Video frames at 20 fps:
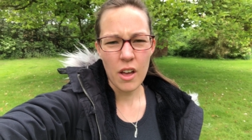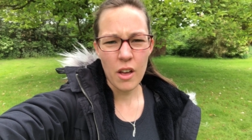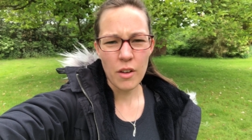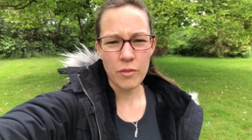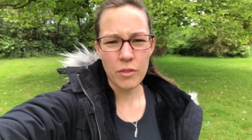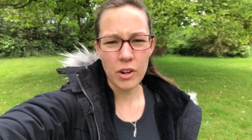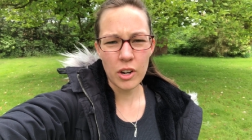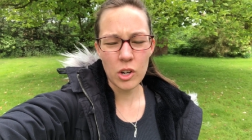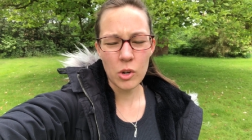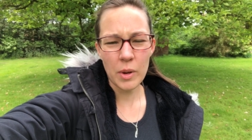
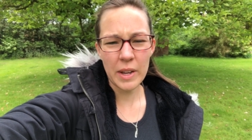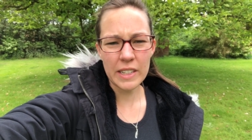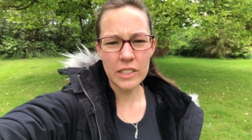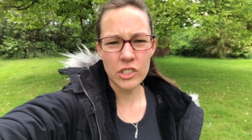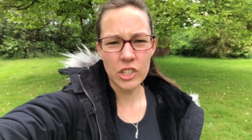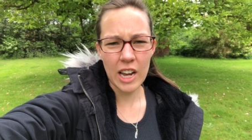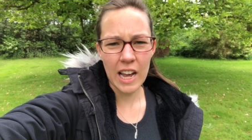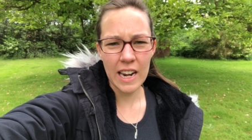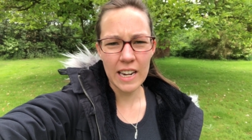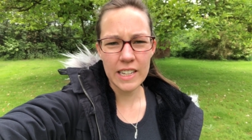for a quick
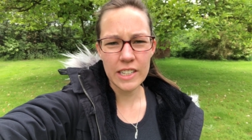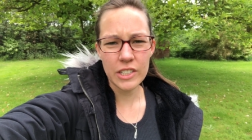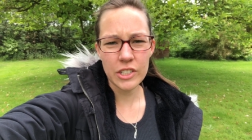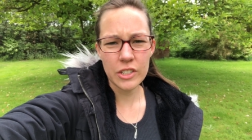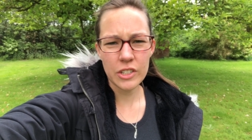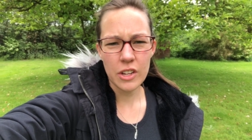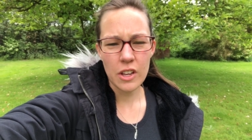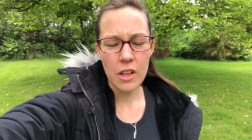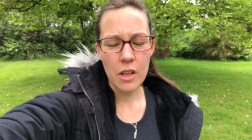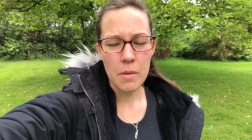
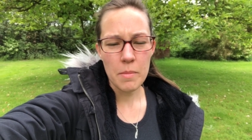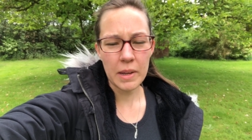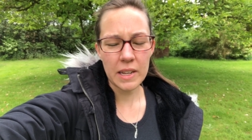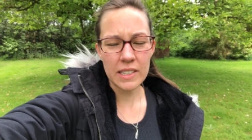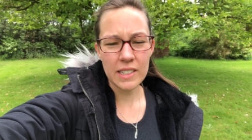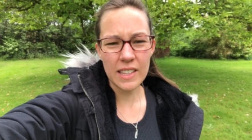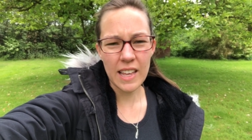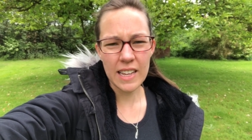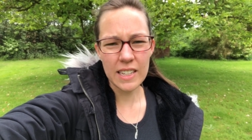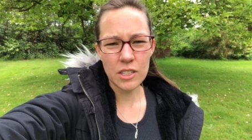challenge because
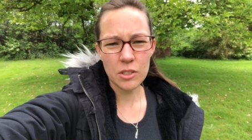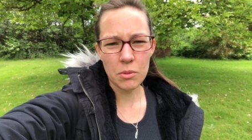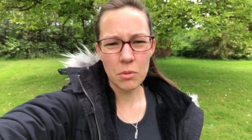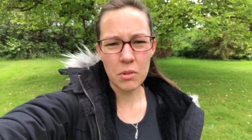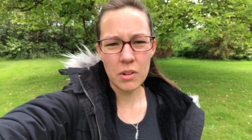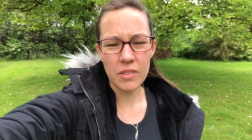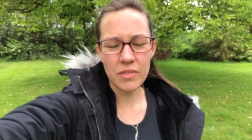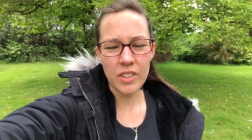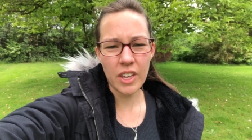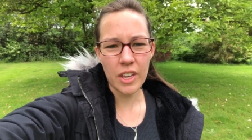thanks to
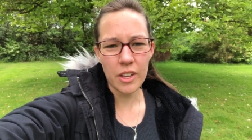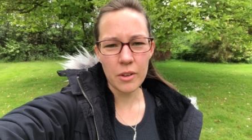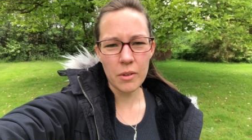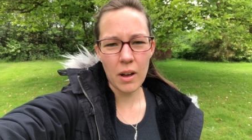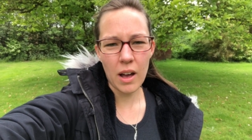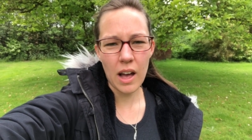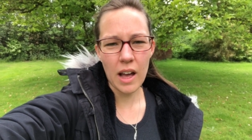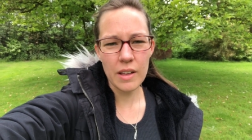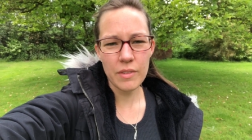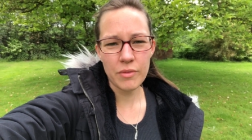all of you,
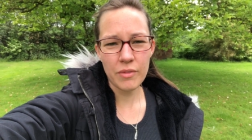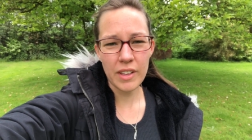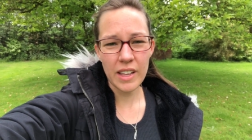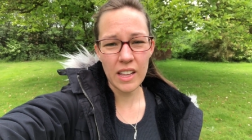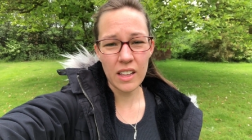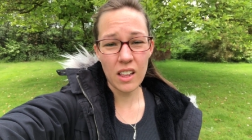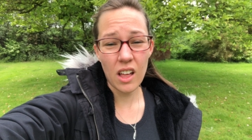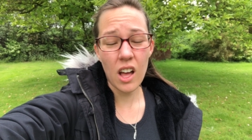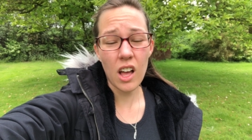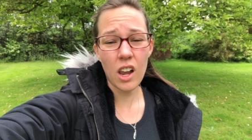I
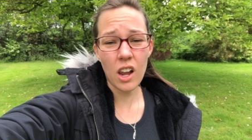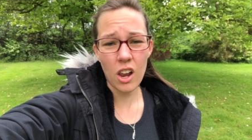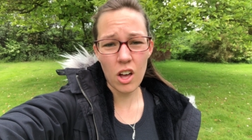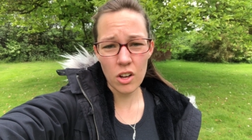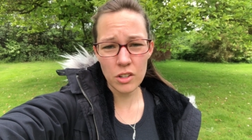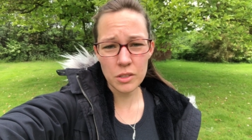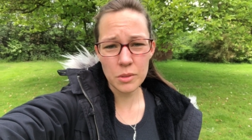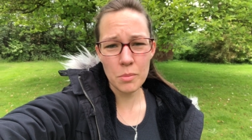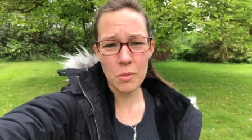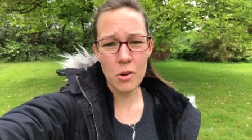feel a
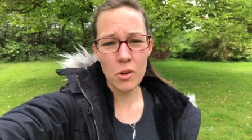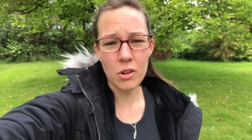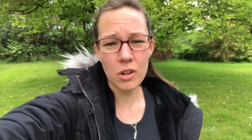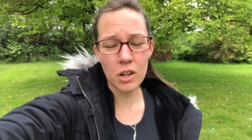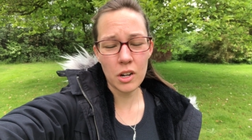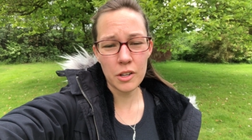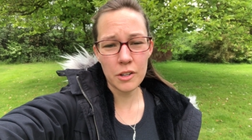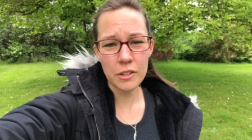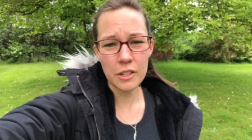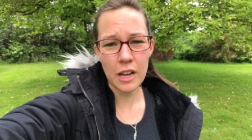lot more
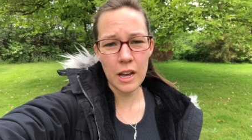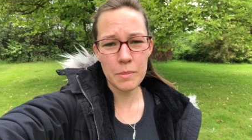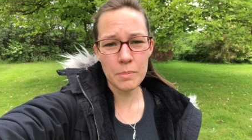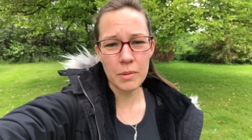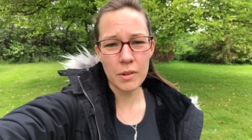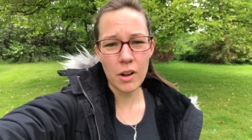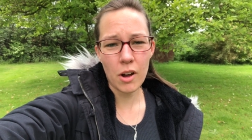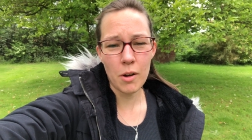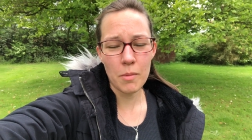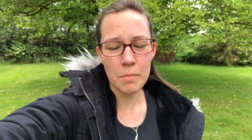clued up
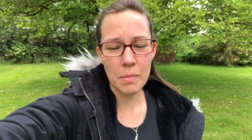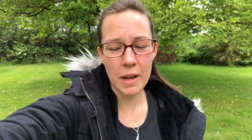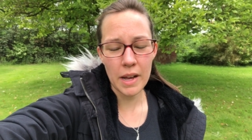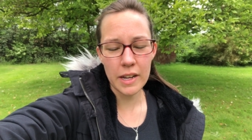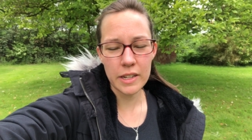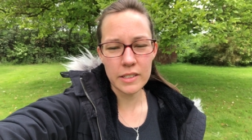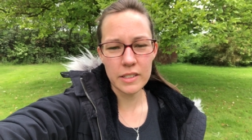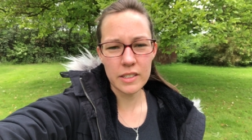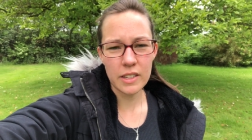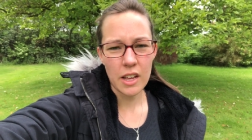on
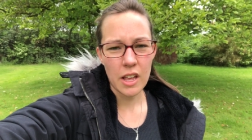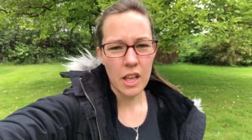birds.